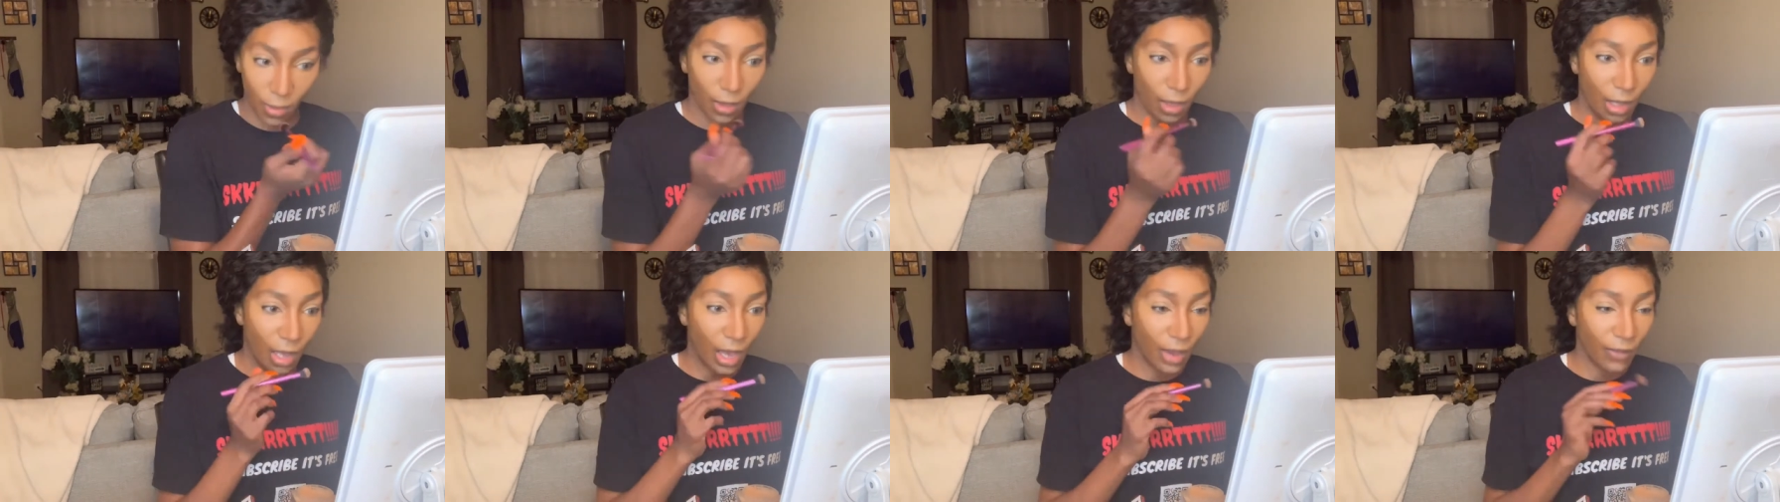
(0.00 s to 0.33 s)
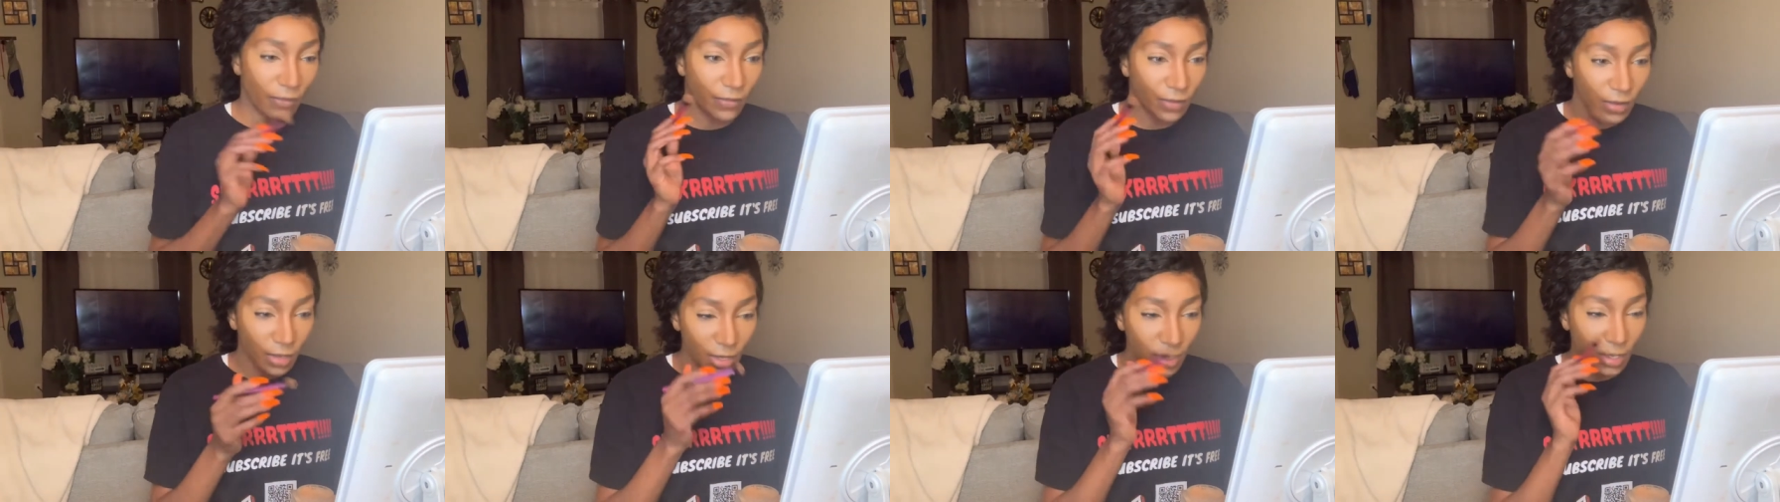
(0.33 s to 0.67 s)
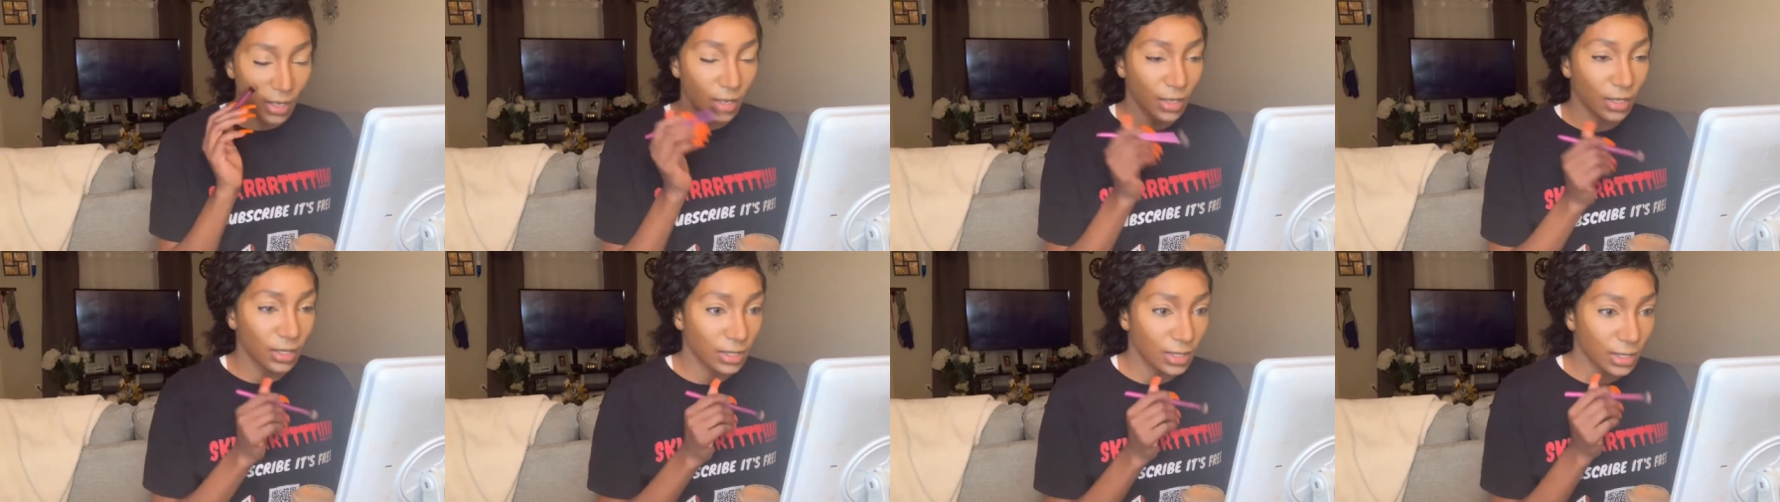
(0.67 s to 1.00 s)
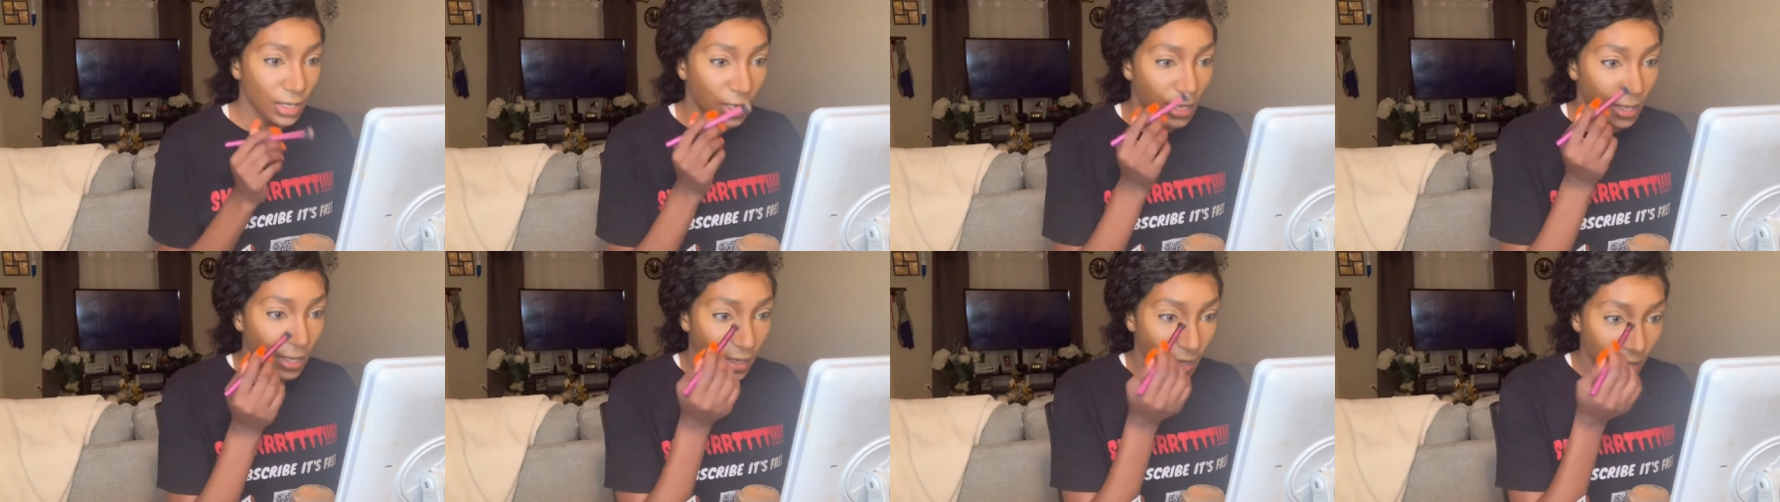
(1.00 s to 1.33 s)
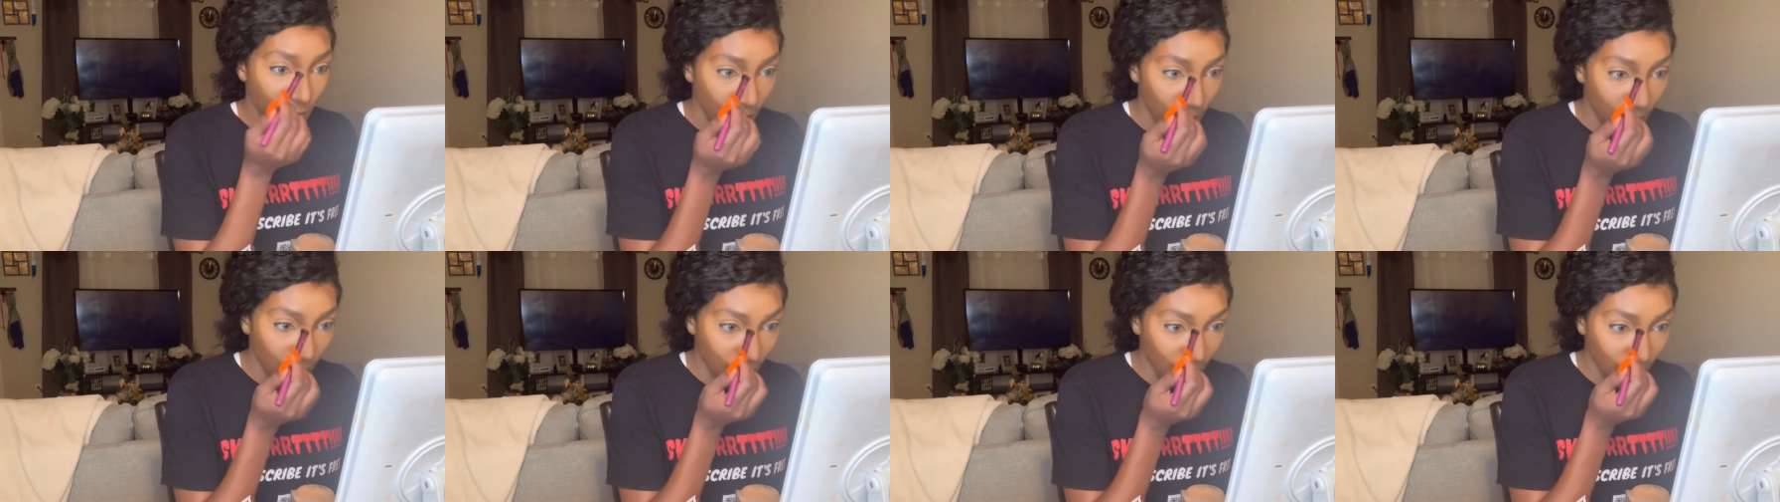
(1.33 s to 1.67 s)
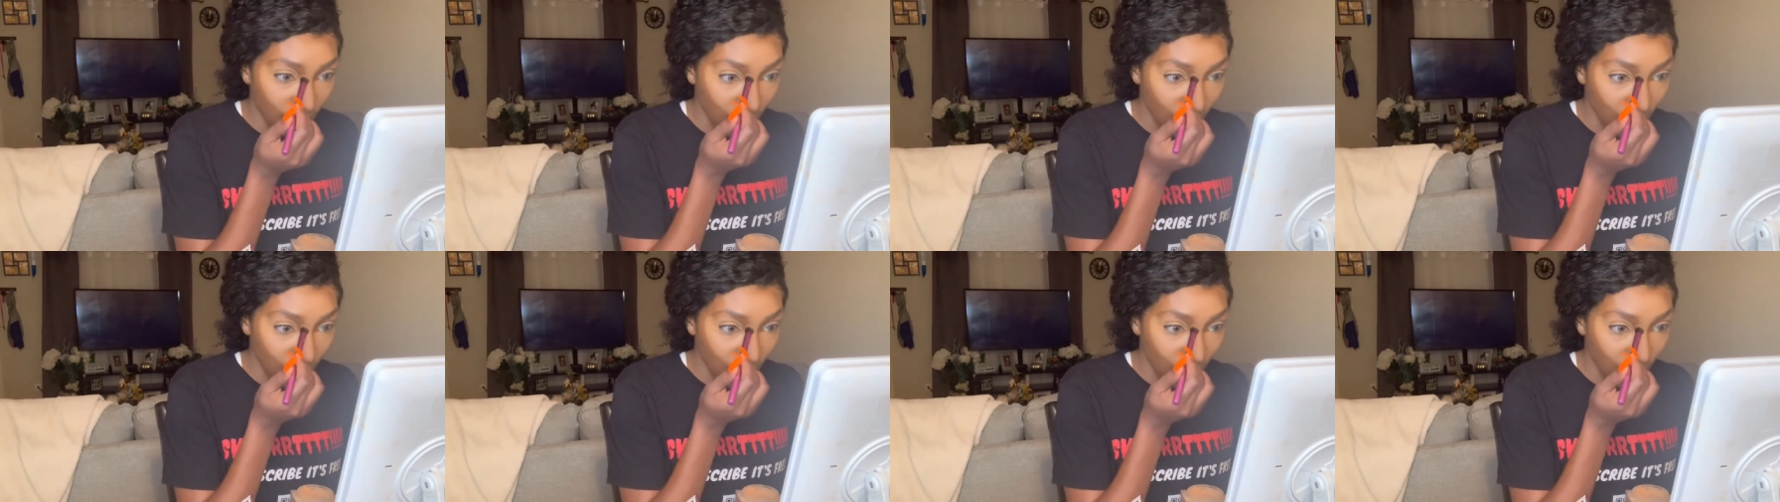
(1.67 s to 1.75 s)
I fully understand